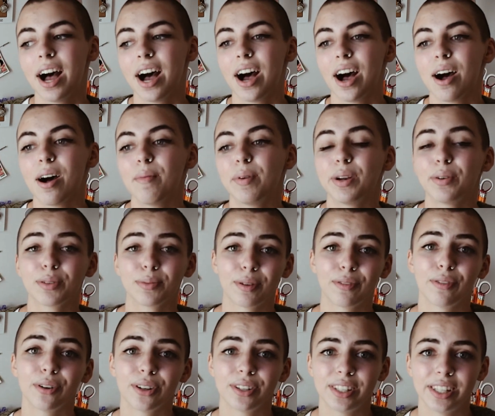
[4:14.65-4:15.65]
And it was my
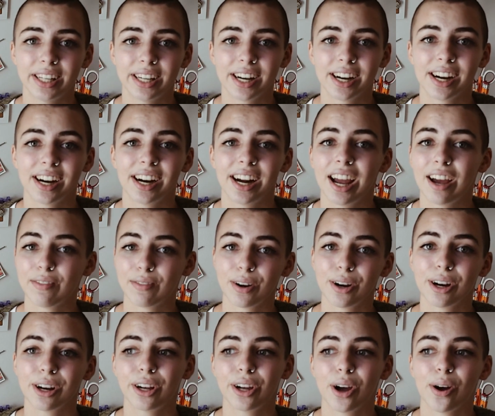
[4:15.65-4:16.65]
first year
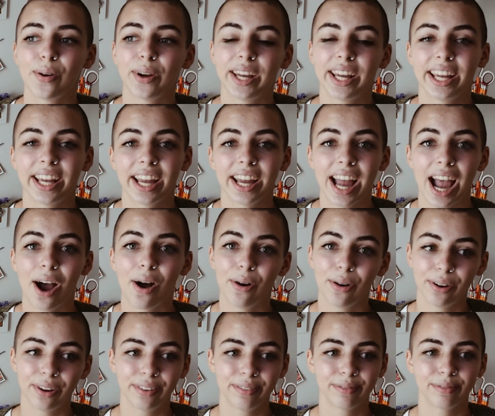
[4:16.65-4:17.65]
ever going
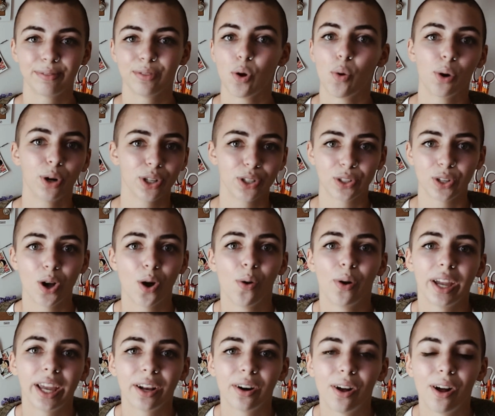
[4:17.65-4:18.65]
out or just
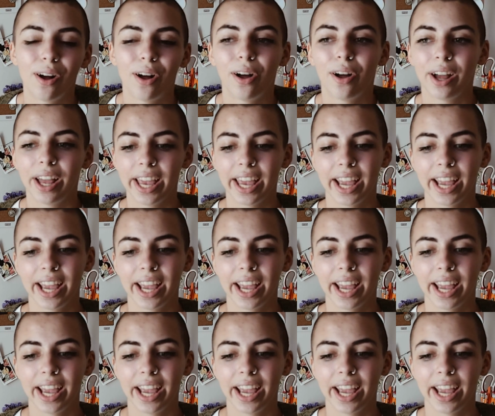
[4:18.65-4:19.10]
going at all,